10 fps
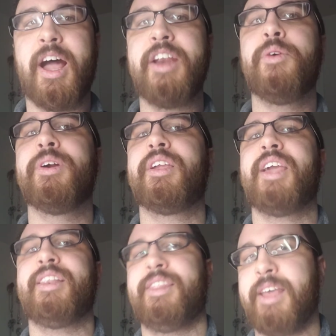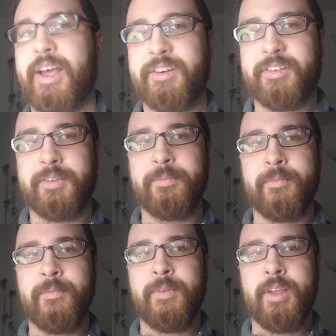I don't get that.
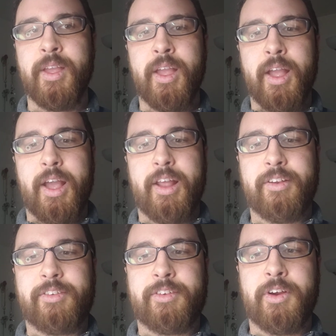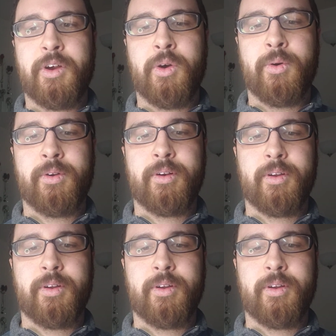And so